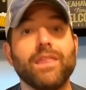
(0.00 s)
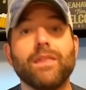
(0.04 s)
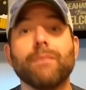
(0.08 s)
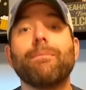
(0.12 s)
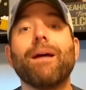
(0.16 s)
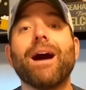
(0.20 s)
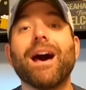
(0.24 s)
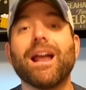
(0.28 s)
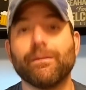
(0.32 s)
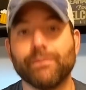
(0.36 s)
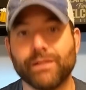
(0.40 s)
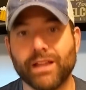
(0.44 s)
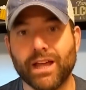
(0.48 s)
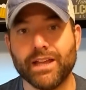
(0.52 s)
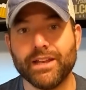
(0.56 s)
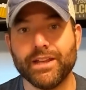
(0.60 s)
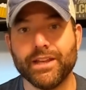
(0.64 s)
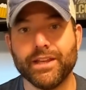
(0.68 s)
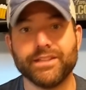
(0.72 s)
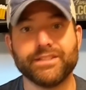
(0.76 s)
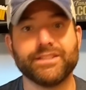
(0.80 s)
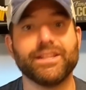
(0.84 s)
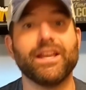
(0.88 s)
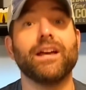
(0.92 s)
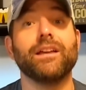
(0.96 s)
And the bottom line
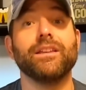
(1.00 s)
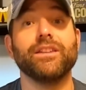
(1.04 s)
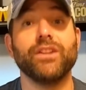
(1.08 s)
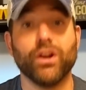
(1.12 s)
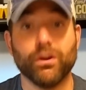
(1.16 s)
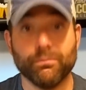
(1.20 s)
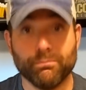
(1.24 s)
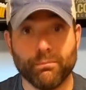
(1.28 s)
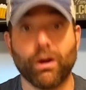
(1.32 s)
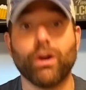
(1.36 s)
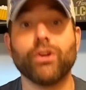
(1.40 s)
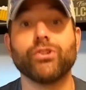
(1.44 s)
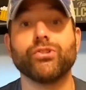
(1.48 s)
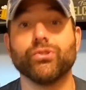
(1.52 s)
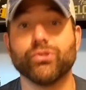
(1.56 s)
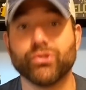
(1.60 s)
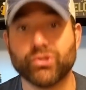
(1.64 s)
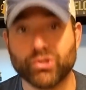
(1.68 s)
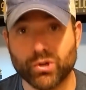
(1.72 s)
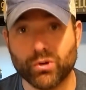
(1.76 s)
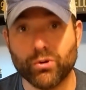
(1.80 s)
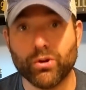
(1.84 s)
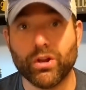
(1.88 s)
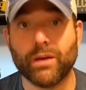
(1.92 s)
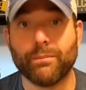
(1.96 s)
is that, you know, Marshall
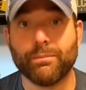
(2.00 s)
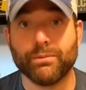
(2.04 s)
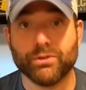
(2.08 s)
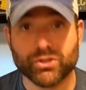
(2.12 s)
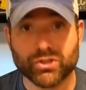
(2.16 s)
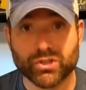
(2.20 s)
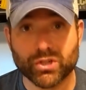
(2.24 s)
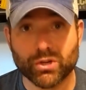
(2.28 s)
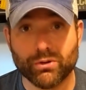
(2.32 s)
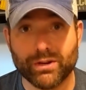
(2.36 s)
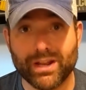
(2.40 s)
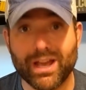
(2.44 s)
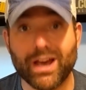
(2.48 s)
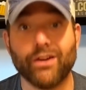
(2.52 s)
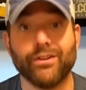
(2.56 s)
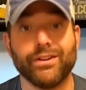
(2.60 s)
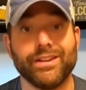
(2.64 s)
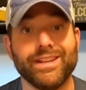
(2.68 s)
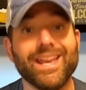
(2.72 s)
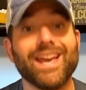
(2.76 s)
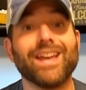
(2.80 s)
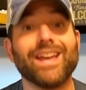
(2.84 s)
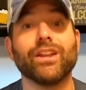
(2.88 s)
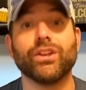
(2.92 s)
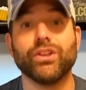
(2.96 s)
showed up and showed out.
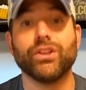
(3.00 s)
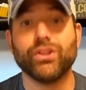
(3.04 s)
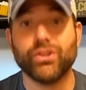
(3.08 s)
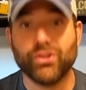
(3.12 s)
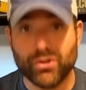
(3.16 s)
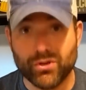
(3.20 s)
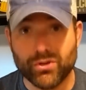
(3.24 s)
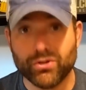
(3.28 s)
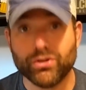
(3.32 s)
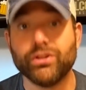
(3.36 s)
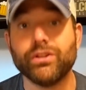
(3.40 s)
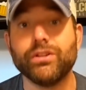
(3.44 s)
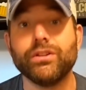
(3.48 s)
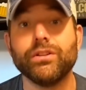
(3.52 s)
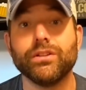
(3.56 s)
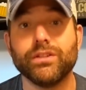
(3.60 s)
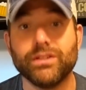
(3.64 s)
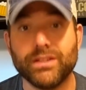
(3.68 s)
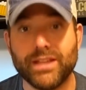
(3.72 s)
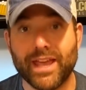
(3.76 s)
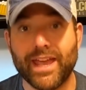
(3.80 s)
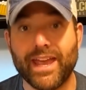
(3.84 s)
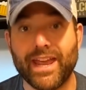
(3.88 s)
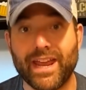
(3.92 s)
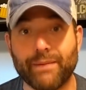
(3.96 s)
He had a good
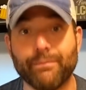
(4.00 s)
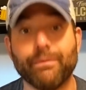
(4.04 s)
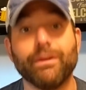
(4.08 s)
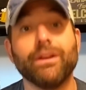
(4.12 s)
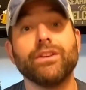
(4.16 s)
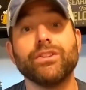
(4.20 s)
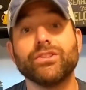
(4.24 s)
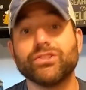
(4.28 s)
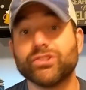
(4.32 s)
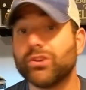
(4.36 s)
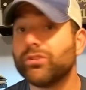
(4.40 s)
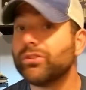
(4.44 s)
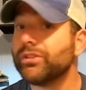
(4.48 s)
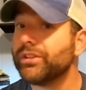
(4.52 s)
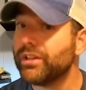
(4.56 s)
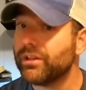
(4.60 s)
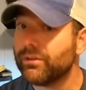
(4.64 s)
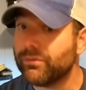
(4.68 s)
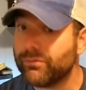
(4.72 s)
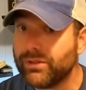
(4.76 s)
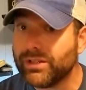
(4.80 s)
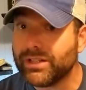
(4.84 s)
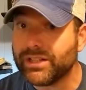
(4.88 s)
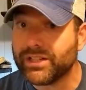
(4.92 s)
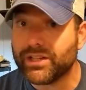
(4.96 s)
game. Certainly a
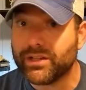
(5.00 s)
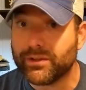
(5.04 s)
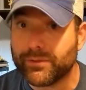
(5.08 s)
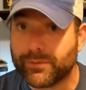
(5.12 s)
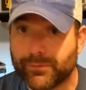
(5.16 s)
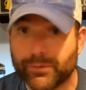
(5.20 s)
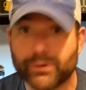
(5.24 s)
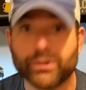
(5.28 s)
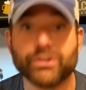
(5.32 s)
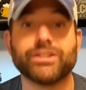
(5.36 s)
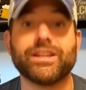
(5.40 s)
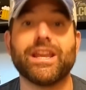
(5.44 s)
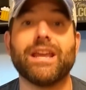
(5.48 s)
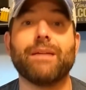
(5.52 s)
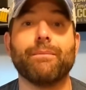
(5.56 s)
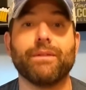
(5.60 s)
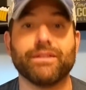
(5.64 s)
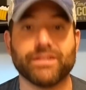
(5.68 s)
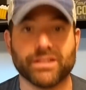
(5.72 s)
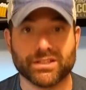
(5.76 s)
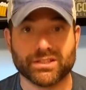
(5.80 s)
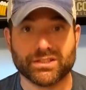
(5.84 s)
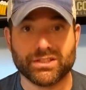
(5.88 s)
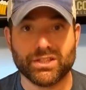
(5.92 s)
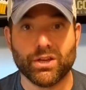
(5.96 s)
really good first game
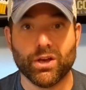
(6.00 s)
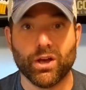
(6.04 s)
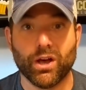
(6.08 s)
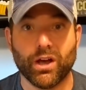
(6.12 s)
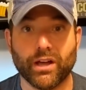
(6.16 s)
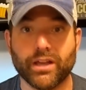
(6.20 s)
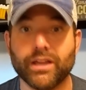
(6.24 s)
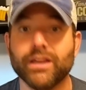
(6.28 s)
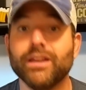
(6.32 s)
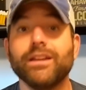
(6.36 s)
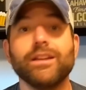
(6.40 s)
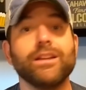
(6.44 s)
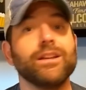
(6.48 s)
as a Seahawk.